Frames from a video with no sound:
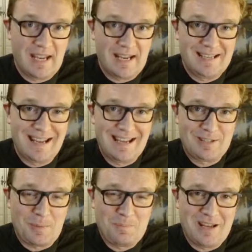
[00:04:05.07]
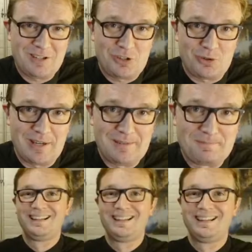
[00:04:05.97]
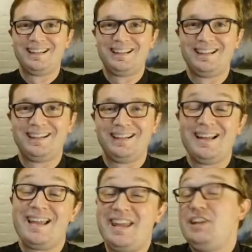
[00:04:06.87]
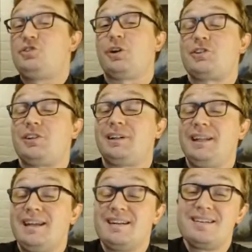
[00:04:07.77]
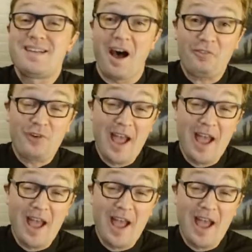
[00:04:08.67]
in his ministry. Interestingly enough,